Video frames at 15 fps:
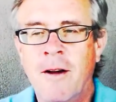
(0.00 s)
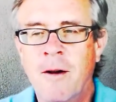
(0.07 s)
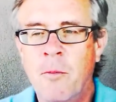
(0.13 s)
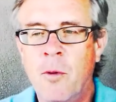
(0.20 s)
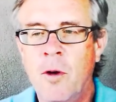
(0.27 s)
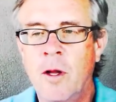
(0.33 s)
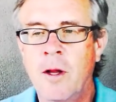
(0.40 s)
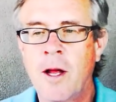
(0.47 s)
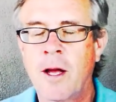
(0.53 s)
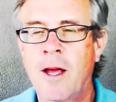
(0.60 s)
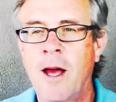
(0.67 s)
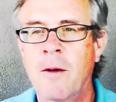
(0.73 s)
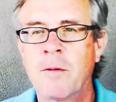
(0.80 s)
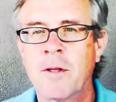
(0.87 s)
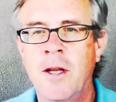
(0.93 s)
uh, putting
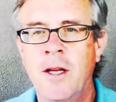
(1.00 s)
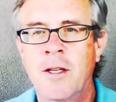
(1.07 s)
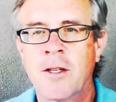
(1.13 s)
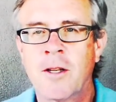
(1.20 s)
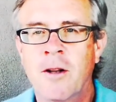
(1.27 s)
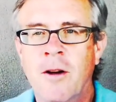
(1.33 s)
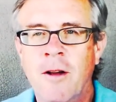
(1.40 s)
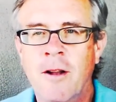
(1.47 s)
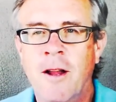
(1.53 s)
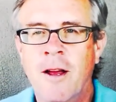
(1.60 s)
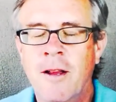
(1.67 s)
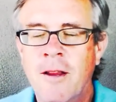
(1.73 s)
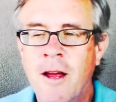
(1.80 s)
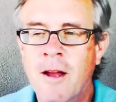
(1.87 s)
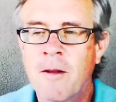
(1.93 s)
that capsaicin on
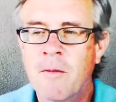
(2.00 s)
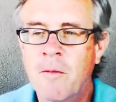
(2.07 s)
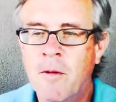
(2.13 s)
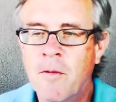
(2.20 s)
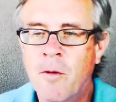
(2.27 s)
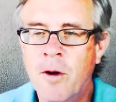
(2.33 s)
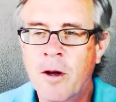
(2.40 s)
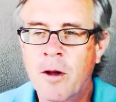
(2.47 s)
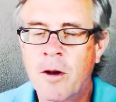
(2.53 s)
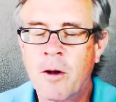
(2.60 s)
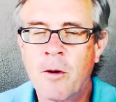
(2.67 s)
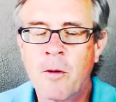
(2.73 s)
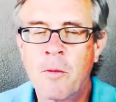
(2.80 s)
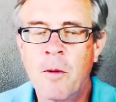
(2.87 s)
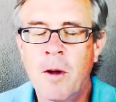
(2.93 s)
like that before you're
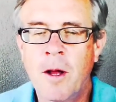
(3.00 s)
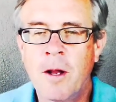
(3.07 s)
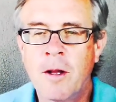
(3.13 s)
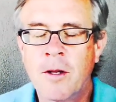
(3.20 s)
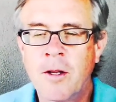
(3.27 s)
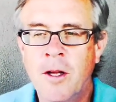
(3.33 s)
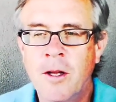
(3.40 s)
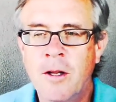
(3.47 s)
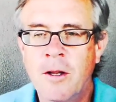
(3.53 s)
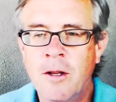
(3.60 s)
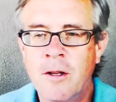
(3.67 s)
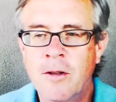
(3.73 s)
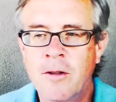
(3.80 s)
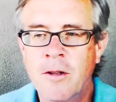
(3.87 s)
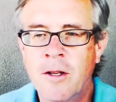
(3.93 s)
going to go to bed. It, it,
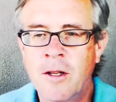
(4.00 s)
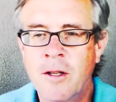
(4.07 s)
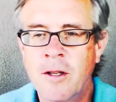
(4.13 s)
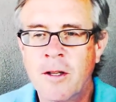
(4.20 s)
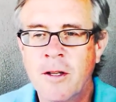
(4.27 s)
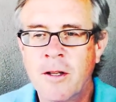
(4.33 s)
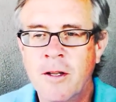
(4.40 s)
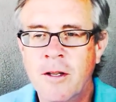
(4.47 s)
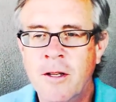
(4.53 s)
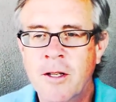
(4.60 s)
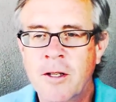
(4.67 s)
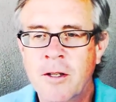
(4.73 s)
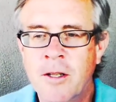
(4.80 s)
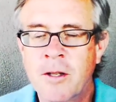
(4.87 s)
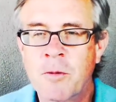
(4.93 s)
it, it,
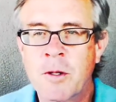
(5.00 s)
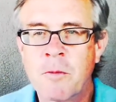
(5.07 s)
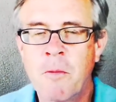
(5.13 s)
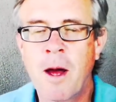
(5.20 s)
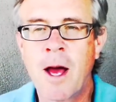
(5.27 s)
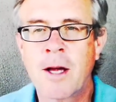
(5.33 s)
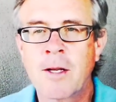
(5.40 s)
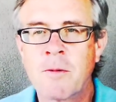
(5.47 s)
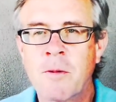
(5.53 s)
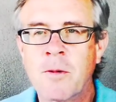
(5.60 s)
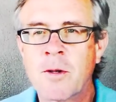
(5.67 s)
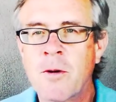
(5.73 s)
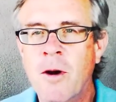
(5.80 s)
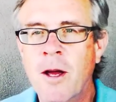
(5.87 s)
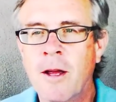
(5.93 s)
this, this was maximum
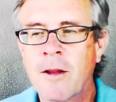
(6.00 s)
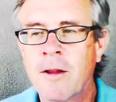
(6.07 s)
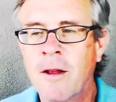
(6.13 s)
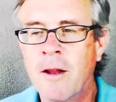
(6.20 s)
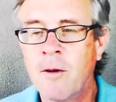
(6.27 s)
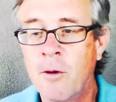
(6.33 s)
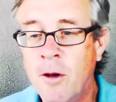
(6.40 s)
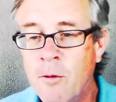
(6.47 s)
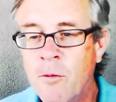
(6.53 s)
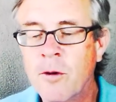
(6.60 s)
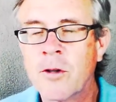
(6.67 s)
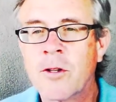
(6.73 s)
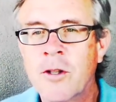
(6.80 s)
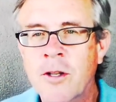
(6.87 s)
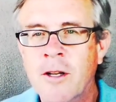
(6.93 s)
strength. And it, it
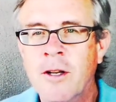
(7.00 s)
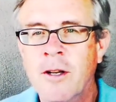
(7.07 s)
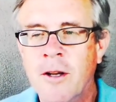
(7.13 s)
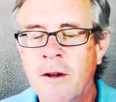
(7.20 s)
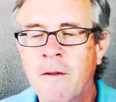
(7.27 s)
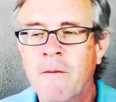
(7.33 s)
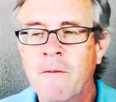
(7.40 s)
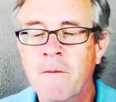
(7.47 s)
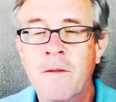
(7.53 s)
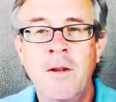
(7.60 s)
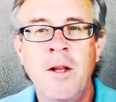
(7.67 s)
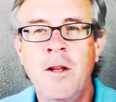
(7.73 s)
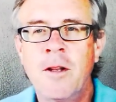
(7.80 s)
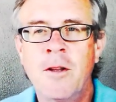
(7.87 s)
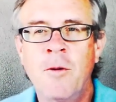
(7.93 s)
was
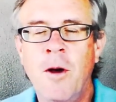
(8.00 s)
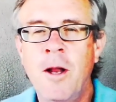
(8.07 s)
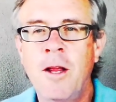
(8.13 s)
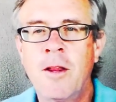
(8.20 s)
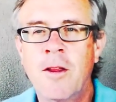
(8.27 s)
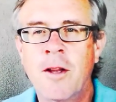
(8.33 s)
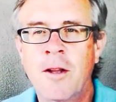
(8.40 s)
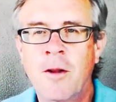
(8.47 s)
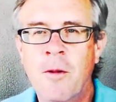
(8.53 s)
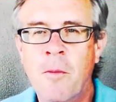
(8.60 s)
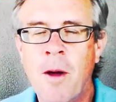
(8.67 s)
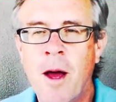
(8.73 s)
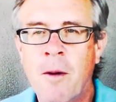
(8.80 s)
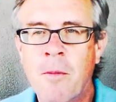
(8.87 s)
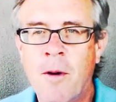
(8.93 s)
didn't do anything to the
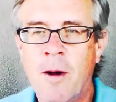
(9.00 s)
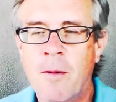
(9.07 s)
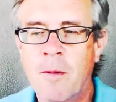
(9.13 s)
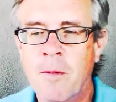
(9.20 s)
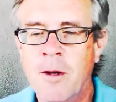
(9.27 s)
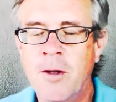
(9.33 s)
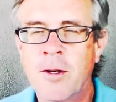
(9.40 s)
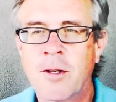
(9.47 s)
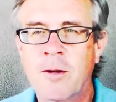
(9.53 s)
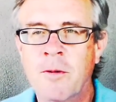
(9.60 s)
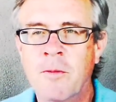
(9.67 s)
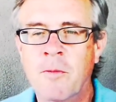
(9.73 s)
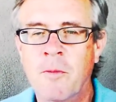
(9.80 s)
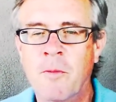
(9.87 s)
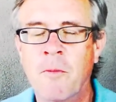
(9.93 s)
back problem. It just
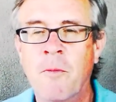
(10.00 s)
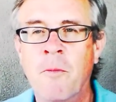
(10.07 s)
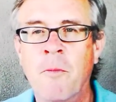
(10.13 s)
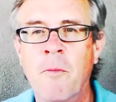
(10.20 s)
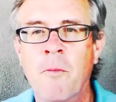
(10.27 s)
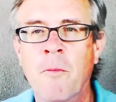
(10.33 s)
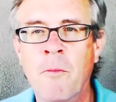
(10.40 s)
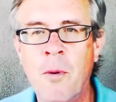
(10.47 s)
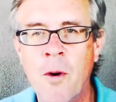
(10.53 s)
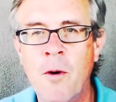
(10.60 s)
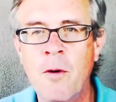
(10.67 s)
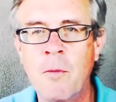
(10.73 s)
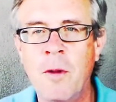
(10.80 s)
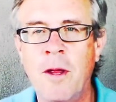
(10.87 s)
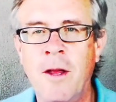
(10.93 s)

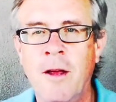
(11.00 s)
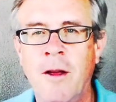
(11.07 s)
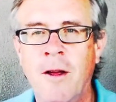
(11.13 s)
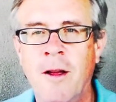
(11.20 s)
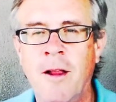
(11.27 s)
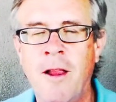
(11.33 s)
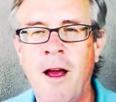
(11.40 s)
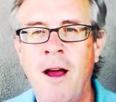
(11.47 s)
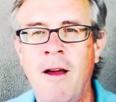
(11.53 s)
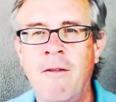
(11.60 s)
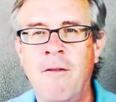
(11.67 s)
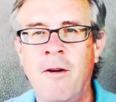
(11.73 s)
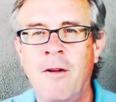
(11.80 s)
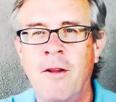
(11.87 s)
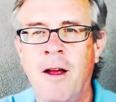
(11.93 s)
burned me
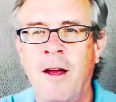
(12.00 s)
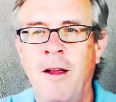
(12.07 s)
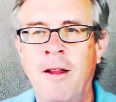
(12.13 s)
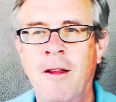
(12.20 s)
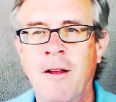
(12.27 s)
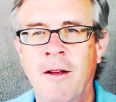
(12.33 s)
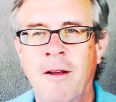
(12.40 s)
alive all night.